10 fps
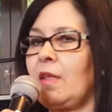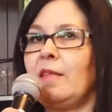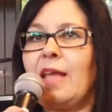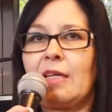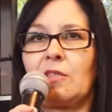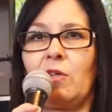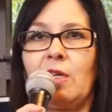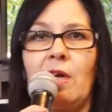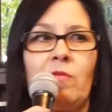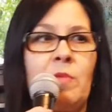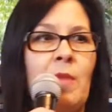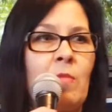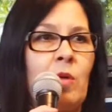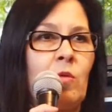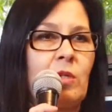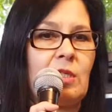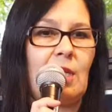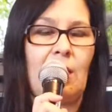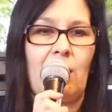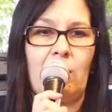Next thing I remember was
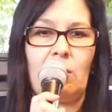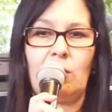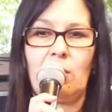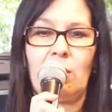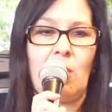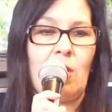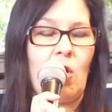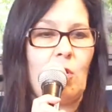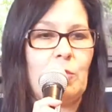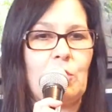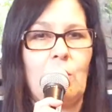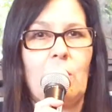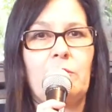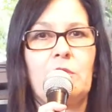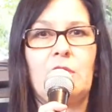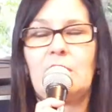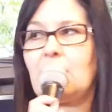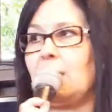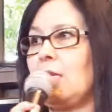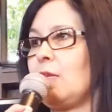that I observed the
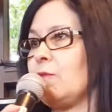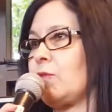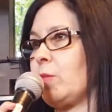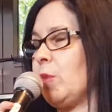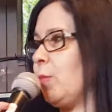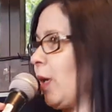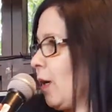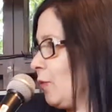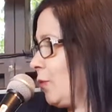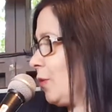scene from above.